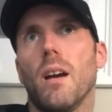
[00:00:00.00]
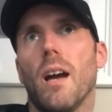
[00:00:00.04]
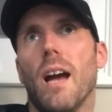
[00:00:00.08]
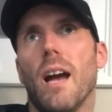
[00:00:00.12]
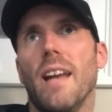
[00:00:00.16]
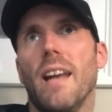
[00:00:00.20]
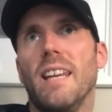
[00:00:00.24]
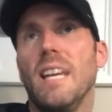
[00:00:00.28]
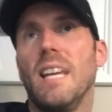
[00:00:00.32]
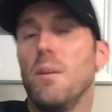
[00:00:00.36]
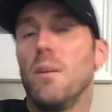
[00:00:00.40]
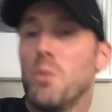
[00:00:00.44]

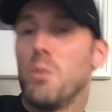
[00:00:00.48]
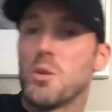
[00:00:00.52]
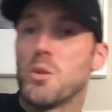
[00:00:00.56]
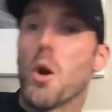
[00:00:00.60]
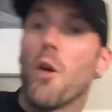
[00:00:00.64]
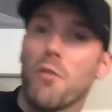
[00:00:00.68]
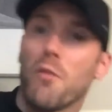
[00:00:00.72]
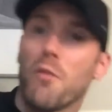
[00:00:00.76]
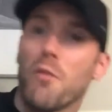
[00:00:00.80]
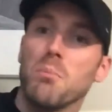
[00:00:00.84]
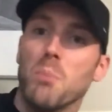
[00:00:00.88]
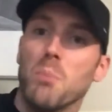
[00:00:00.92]
and he was
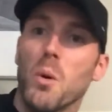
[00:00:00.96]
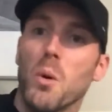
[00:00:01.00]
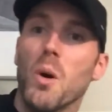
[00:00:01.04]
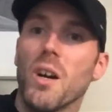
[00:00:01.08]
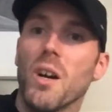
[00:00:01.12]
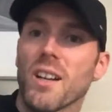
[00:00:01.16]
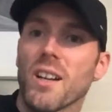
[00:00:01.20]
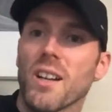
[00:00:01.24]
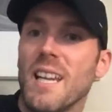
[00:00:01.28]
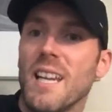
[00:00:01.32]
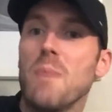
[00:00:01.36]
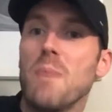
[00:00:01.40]
offered
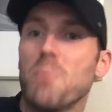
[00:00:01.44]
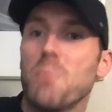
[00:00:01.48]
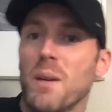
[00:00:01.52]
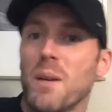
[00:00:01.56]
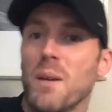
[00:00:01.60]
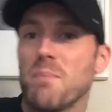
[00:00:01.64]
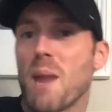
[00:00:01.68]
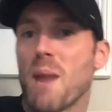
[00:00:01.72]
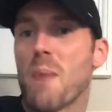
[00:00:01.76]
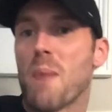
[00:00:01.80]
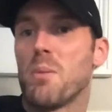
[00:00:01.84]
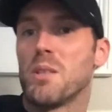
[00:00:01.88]
more, and he
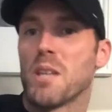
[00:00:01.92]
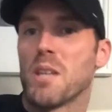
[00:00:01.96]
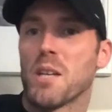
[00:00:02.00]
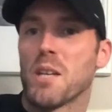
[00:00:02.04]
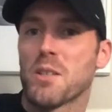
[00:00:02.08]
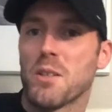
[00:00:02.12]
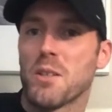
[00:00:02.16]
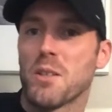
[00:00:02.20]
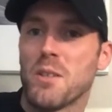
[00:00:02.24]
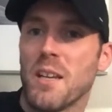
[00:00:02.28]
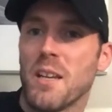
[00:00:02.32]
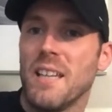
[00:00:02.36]
played my position,